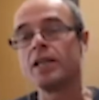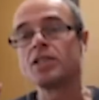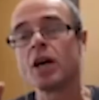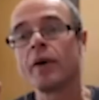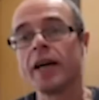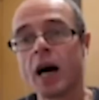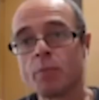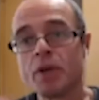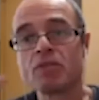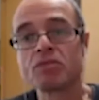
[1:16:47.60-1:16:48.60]
it's going
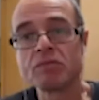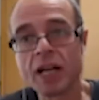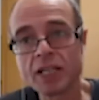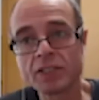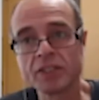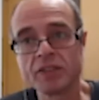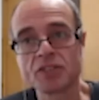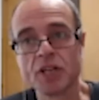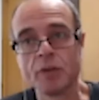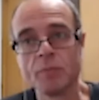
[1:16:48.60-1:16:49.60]
up in relative
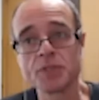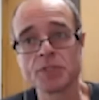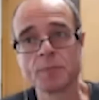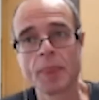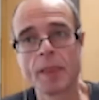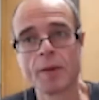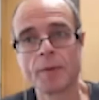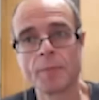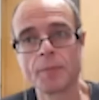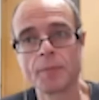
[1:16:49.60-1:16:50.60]
terms.
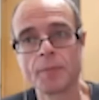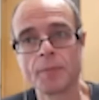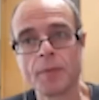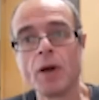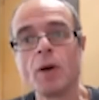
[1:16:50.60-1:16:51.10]
Yeah.